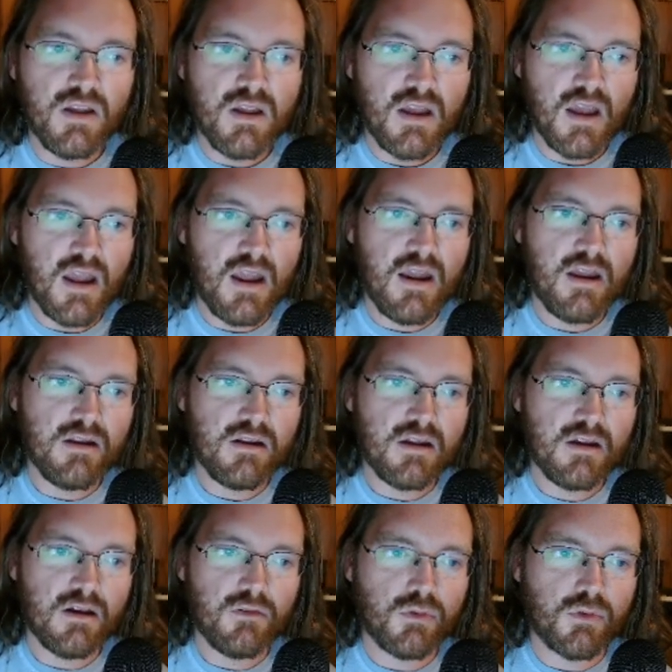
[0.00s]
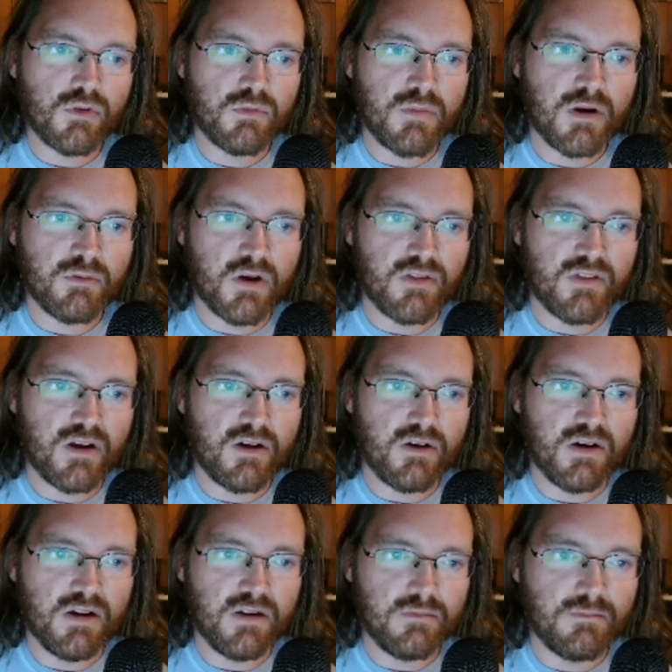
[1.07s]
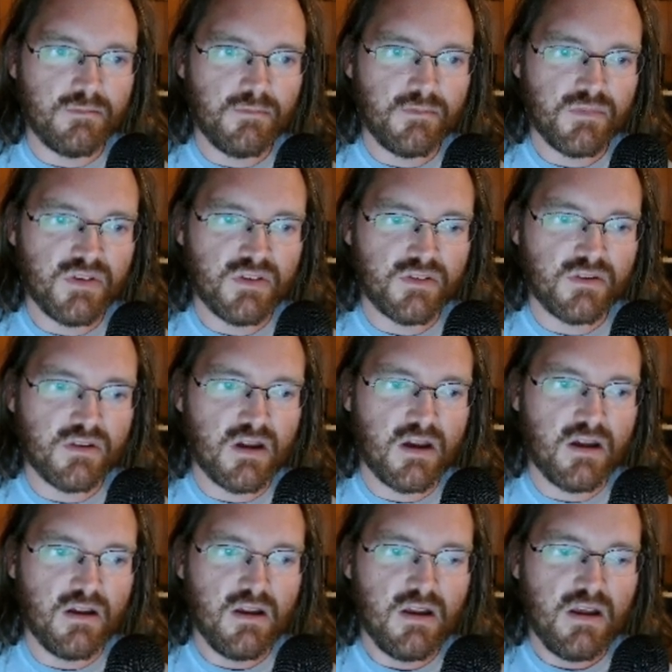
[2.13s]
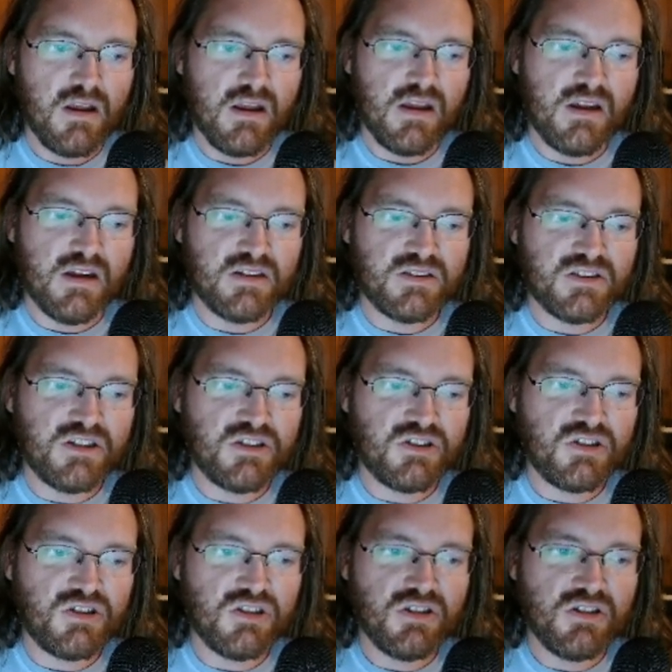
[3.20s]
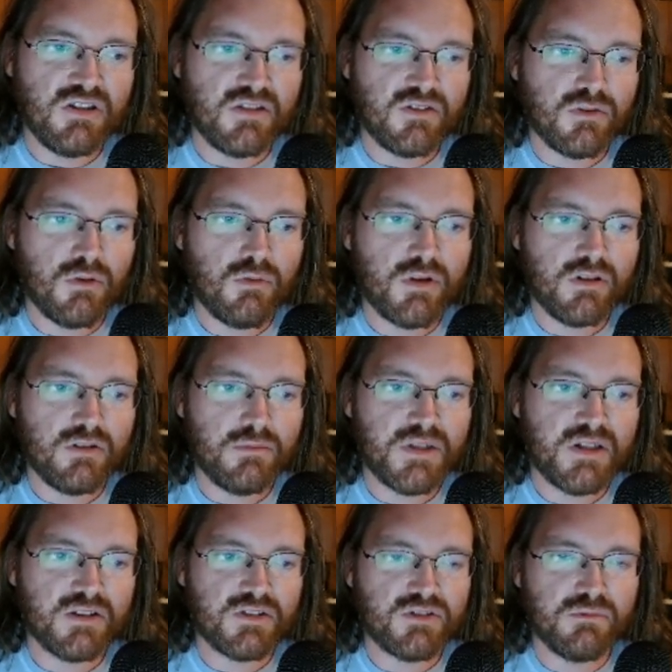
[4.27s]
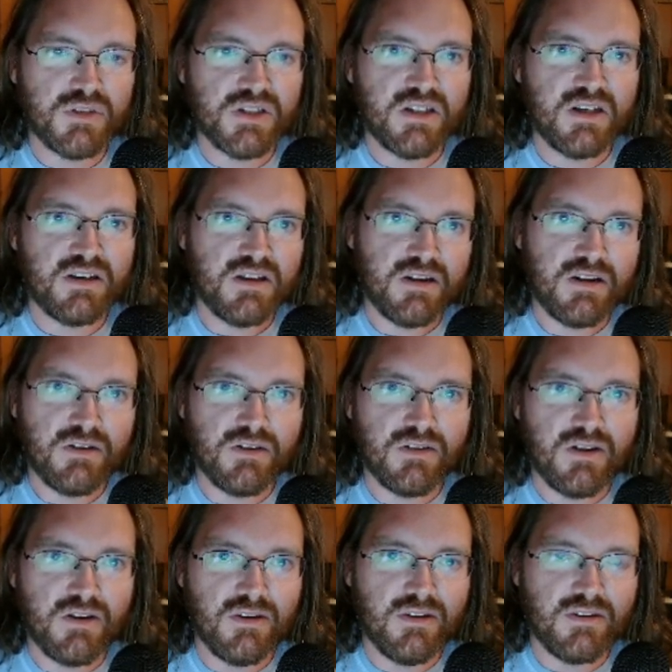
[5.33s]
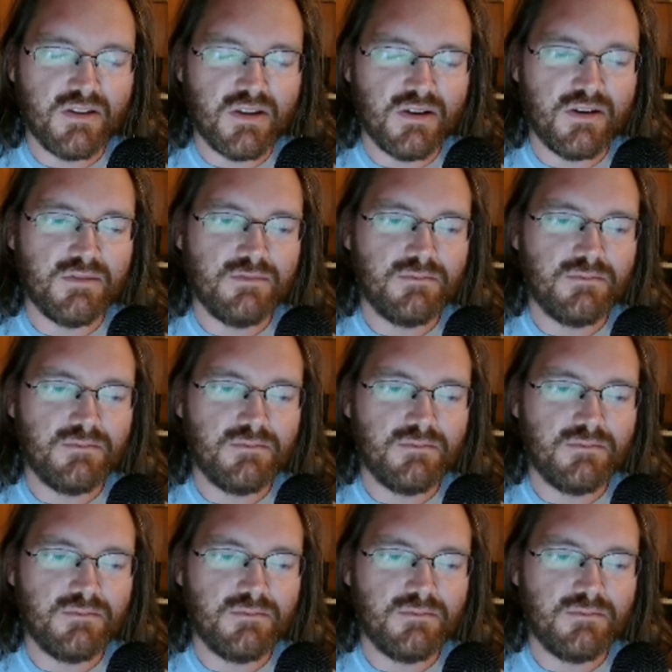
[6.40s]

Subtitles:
And, of course, my Roth IRA. Just SCHG, and I throw what little bit of extra money I get here and there into it.